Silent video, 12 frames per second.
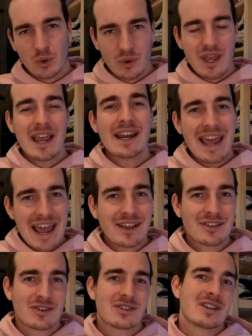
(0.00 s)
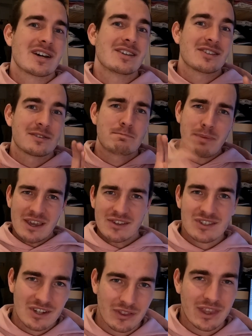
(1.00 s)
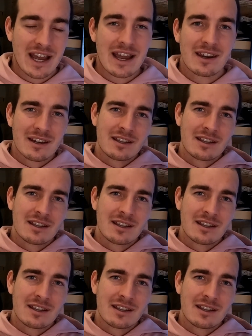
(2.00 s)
create exercises based on that,